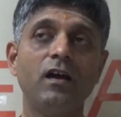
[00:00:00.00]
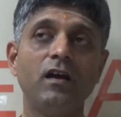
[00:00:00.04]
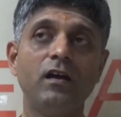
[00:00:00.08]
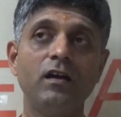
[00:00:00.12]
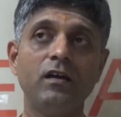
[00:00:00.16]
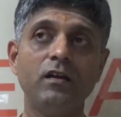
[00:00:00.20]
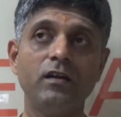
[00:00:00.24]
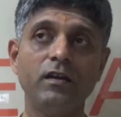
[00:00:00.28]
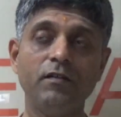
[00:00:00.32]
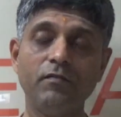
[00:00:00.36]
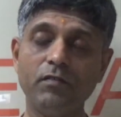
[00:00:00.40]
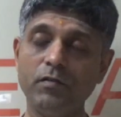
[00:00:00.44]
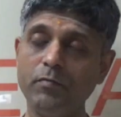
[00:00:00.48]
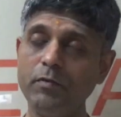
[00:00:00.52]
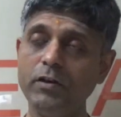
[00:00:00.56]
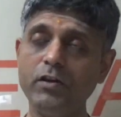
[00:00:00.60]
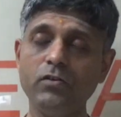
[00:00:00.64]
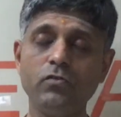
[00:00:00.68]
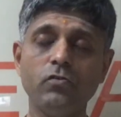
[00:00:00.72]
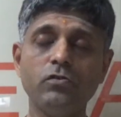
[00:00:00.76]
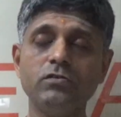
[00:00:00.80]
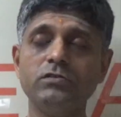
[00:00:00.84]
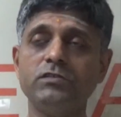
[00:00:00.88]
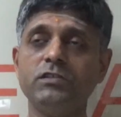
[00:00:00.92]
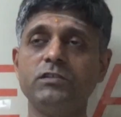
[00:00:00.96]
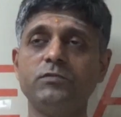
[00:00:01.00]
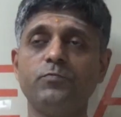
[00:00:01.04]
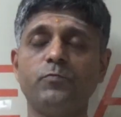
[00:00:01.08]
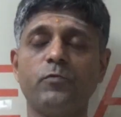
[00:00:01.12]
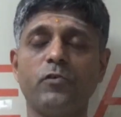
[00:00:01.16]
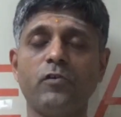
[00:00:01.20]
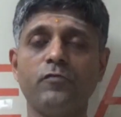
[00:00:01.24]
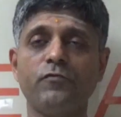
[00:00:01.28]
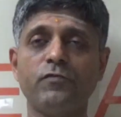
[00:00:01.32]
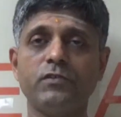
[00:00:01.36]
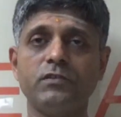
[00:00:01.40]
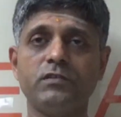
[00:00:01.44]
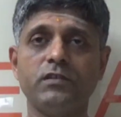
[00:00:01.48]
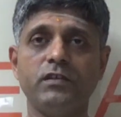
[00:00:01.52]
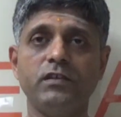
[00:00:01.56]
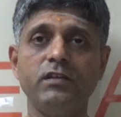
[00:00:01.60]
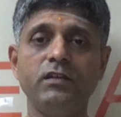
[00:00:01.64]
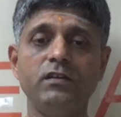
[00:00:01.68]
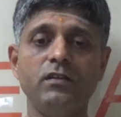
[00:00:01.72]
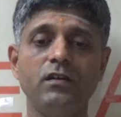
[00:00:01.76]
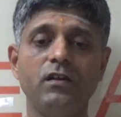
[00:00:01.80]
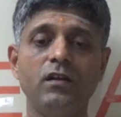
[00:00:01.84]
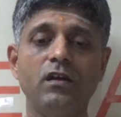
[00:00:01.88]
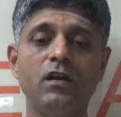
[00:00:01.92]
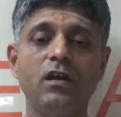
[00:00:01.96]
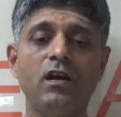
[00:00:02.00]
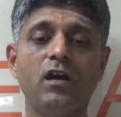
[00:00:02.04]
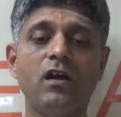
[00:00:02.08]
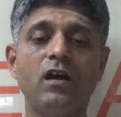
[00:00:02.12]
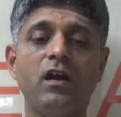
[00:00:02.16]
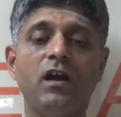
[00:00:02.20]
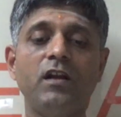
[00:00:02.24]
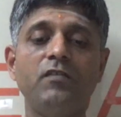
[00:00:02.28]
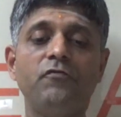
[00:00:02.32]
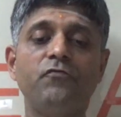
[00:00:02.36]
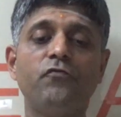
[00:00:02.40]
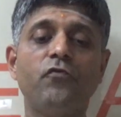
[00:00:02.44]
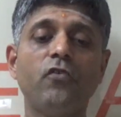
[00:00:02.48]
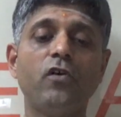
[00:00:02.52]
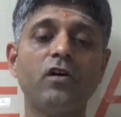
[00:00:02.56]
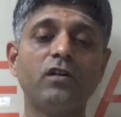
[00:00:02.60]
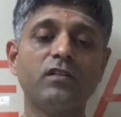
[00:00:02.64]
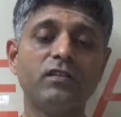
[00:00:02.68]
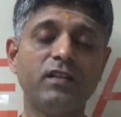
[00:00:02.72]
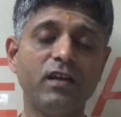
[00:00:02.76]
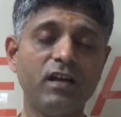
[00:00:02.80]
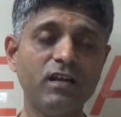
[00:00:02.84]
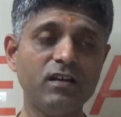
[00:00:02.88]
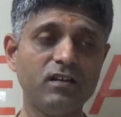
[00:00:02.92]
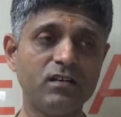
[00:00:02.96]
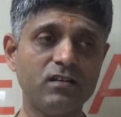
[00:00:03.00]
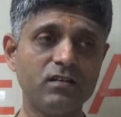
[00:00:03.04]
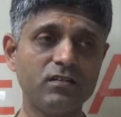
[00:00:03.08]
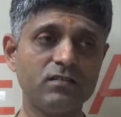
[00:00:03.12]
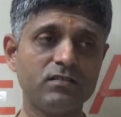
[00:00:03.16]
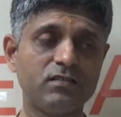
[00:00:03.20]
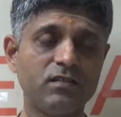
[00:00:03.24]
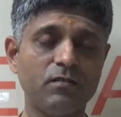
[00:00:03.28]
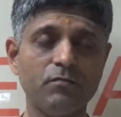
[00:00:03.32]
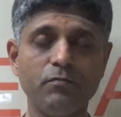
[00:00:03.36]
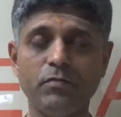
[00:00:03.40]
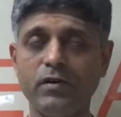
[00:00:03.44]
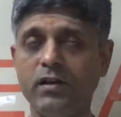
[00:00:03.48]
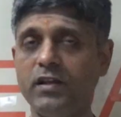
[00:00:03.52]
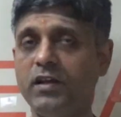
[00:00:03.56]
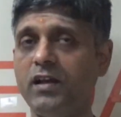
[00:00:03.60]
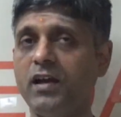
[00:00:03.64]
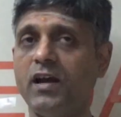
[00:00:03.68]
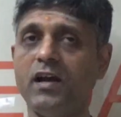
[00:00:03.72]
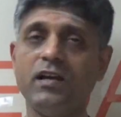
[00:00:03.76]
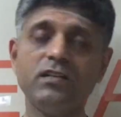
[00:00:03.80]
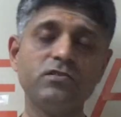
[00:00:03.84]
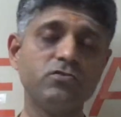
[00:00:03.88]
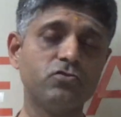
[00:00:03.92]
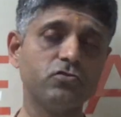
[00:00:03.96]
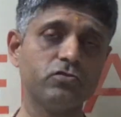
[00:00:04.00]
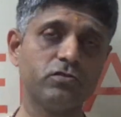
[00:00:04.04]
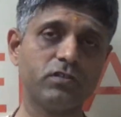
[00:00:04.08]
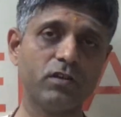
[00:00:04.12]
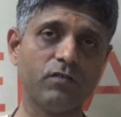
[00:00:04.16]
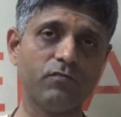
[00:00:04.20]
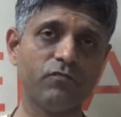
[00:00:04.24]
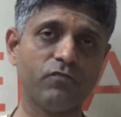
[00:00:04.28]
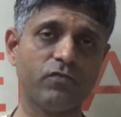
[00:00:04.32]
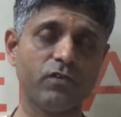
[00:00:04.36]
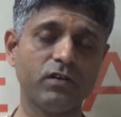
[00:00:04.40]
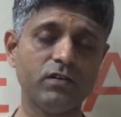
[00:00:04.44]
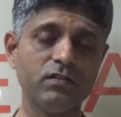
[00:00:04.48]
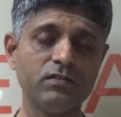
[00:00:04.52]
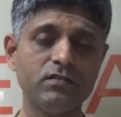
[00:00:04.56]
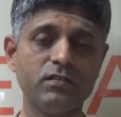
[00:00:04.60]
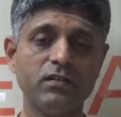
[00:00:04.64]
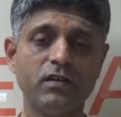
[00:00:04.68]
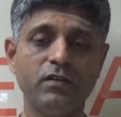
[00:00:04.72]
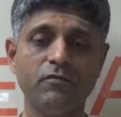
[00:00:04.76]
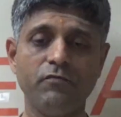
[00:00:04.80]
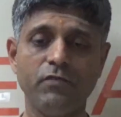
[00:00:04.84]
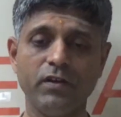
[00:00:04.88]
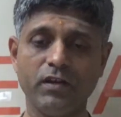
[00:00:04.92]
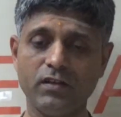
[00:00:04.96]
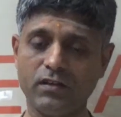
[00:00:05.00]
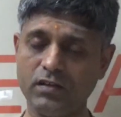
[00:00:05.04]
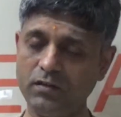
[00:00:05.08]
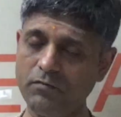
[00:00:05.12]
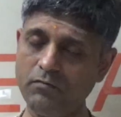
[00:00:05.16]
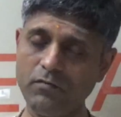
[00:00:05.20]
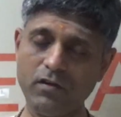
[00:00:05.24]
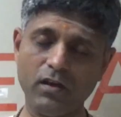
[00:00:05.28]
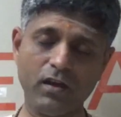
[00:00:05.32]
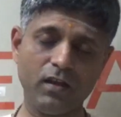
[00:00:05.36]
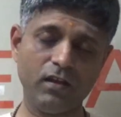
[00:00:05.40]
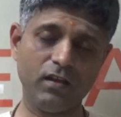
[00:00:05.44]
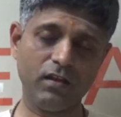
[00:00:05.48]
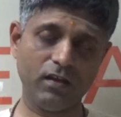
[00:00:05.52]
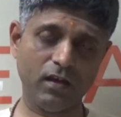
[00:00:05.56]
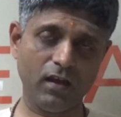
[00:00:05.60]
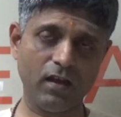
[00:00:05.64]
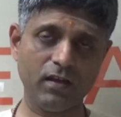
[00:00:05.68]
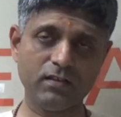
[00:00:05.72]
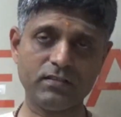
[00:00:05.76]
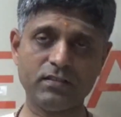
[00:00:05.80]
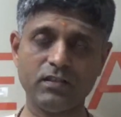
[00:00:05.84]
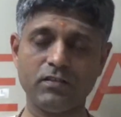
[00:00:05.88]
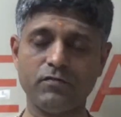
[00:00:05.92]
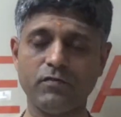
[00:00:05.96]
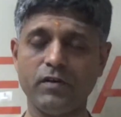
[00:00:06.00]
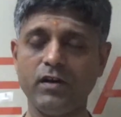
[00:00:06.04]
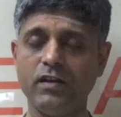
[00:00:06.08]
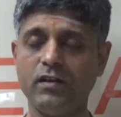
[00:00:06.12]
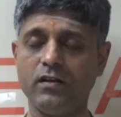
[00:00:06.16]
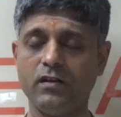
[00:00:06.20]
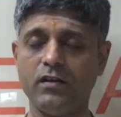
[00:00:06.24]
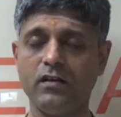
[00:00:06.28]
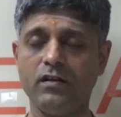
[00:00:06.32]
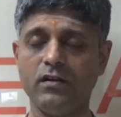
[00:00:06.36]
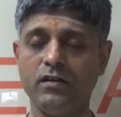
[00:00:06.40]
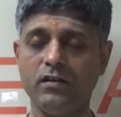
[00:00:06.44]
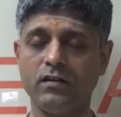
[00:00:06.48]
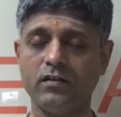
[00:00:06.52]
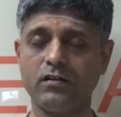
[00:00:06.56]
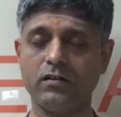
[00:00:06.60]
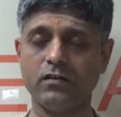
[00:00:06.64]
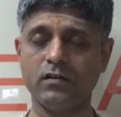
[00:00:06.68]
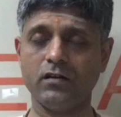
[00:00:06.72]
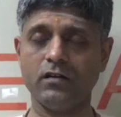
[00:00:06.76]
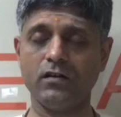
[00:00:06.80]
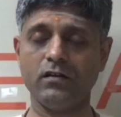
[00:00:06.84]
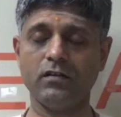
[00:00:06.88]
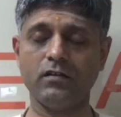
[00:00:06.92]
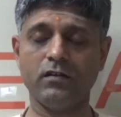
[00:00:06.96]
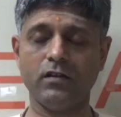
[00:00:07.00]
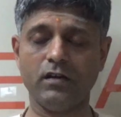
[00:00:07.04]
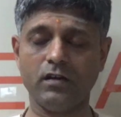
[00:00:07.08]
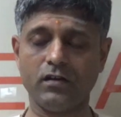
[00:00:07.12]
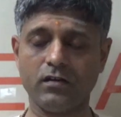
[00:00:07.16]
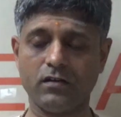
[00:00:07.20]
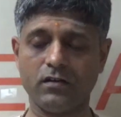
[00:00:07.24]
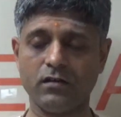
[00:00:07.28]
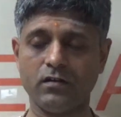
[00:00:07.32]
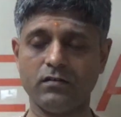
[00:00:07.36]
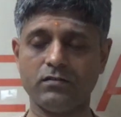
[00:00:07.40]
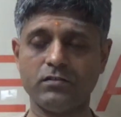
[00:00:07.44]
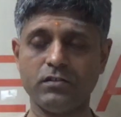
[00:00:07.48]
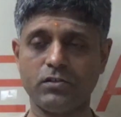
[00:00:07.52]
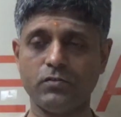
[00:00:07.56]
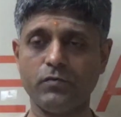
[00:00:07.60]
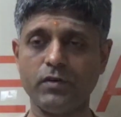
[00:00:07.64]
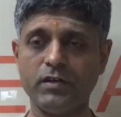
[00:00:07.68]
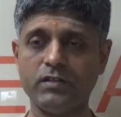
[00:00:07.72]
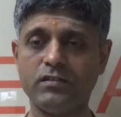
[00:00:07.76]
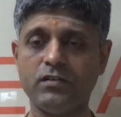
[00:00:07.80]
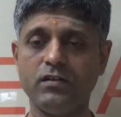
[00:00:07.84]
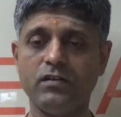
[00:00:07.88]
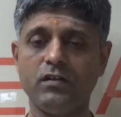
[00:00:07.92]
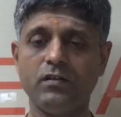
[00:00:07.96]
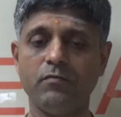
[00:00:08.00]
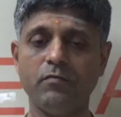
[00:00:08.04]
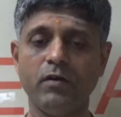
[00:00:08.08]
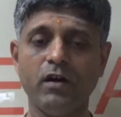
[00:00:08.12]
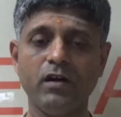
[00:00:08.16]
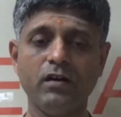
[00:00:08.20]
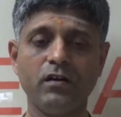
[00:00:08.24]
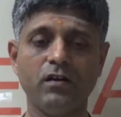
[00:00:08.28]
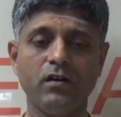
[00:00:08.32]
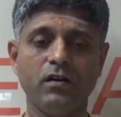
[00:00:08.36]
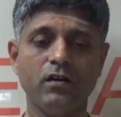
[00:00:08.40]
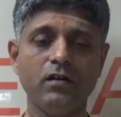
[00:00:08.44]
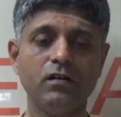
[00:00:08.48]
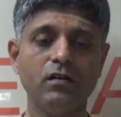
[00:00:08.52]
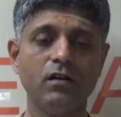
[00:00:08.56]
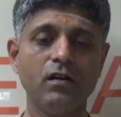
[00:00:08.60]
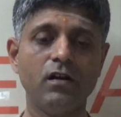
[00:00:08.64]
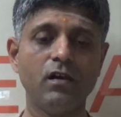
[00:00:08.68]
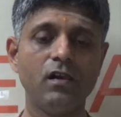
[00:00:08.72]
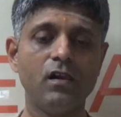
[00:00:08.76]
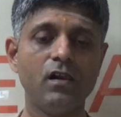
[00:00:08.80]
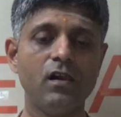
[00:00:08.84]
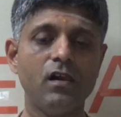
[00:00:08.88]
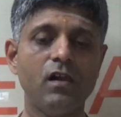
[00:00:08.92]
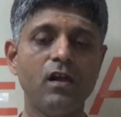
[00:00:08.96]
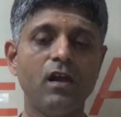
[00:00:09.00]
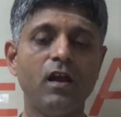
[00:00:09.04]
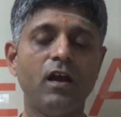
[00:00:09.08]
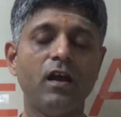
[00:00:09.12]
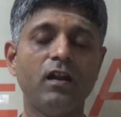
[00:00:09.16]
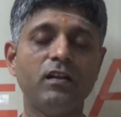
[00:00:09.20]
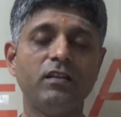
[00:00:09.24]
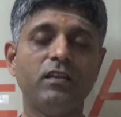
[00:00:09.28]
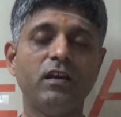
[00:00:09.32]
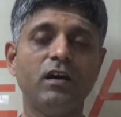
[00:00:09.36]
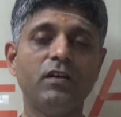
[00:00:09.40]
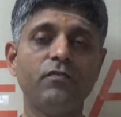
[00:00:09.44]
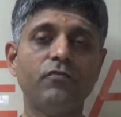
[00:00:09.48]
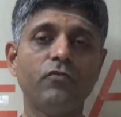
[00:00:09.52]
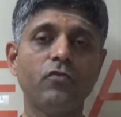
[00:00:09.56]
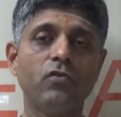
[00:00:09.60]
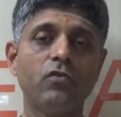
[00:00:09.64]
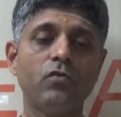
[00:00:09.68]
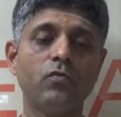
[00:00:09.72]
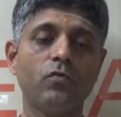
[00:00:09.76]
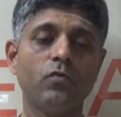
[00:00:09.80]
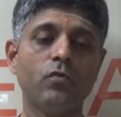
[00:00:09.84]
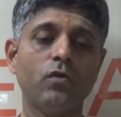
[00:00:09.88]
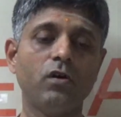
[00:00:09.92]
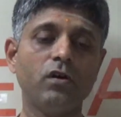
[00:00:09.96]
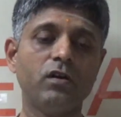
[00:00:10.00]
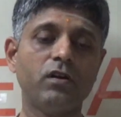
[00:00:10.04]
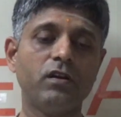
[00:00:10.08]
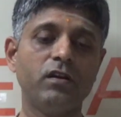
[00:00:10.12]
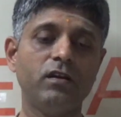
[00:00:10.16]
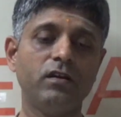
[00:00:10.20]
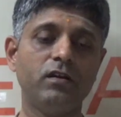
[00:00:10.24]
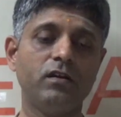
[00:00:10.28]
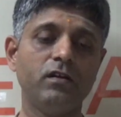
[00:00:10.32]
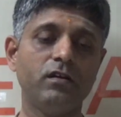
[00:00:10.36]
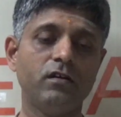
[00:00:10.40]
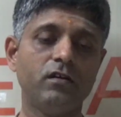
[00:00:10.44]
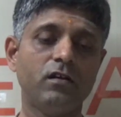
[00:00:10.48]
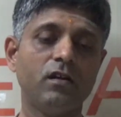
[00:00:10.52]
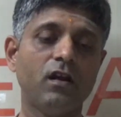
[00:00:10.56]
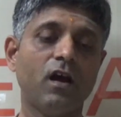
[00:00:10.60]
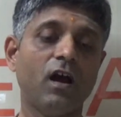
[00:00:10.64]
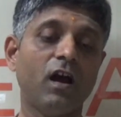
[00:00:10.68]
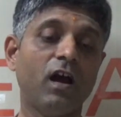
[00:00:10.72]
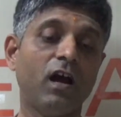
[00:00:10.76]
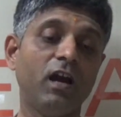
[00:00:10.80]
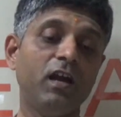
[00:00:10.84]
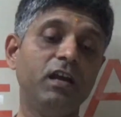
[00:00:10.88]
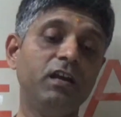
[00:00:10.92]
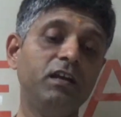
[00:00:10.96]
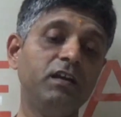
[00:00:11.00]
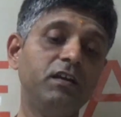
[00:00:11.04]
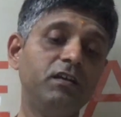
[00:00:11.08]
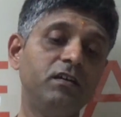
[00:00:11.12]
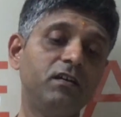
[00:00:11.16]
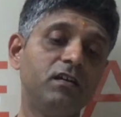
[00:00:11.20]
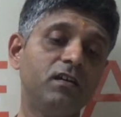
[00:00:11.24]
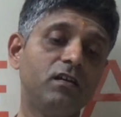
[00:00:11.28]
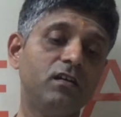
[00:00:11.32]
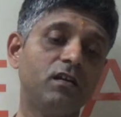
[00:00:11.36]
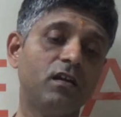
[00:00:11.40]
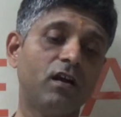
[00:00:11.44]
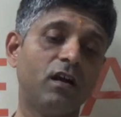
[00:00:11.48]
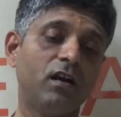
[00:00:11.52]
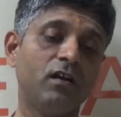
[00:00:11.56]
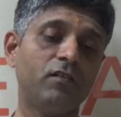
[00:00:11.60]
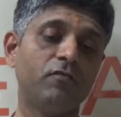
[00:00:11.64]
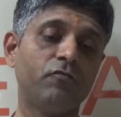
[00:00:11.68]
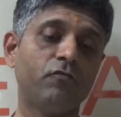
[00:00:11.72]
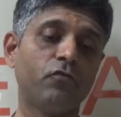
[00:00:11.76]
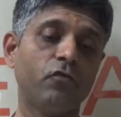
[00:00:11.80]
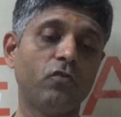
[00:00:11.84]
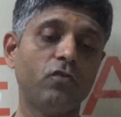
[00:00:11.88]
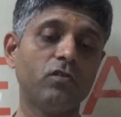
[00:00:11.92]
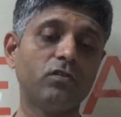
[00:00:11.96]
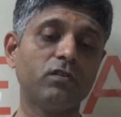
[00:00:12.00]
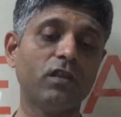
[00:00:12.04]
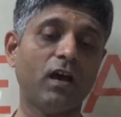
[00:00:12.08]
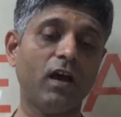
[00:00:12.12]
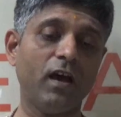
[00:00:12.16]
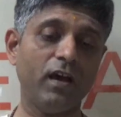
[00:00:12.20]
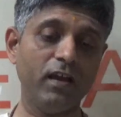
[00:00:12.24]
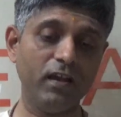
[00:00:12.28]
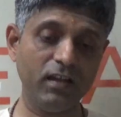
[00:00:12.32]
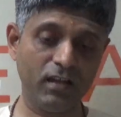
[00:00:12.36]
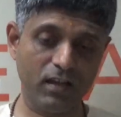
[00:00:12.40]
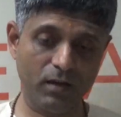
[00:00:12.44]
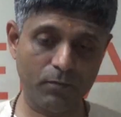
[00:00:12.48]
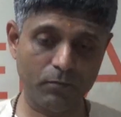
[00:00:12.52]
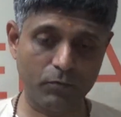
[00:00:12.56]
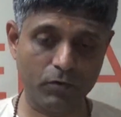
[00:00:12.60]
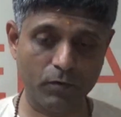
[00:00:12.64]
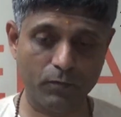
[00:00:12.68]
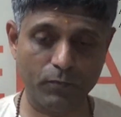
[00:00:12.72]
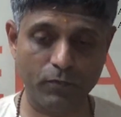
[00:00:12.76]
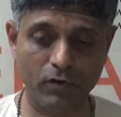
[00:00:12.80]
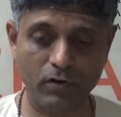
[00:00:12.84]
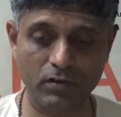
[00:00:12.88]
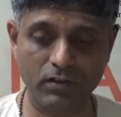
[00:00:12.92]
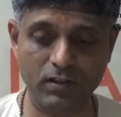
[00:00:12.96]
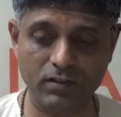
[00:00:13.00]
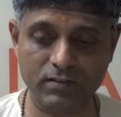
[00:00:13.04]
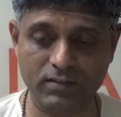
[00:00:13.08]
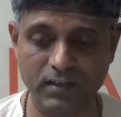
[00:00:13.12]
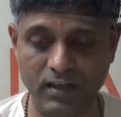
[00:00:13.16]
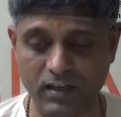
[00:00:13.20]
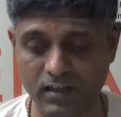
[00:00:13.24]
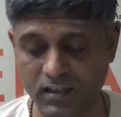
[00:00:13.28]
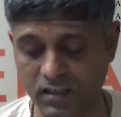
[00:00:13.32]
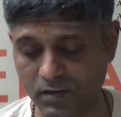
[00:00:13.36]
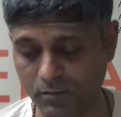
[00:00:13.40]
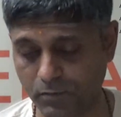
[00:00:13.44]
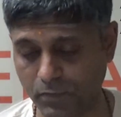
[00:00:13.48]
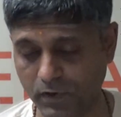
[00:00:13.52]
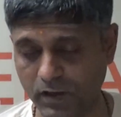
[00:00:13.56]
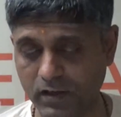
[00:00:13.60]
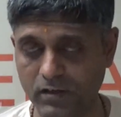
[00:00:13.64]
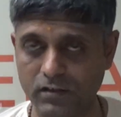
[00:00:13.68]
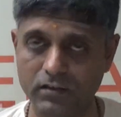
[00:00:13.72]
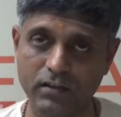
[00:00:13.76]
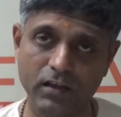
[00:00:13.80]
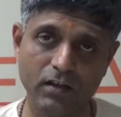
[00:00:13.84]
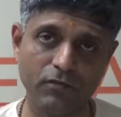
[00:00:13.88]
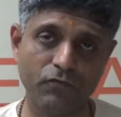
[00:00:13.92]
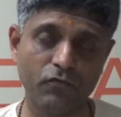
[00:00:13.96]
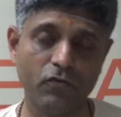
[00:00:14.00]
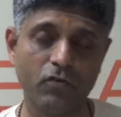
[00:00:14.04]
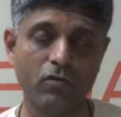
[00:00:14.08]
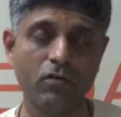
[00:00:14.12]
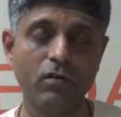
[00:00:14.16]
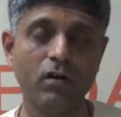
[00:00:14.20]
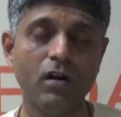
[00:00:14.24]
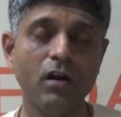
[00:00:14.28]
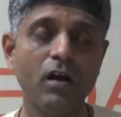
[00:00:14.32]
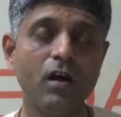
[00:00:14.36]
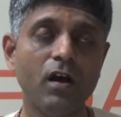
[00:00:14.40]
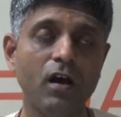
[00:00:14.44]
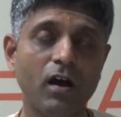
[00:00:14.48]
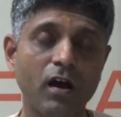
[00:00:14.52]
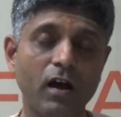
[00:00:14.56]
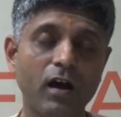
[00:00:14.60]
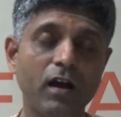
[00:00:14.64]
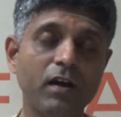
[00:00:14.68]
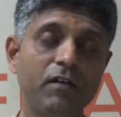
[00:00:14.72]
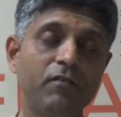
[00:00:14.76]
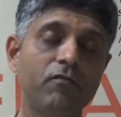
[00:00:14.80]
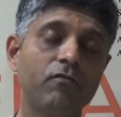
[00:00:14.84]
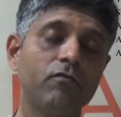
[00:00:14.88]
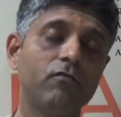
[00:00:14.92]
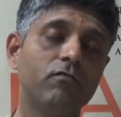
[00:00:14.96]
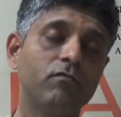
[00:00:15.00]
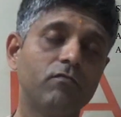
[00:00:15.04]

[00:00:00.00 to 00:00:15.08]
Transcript: everybody knows this prophecy. And for that, somebody has to jump first. A victim, as it were, that situation demanded. And therefore, what he did, I leapt upon the sandy plain. Therefore, I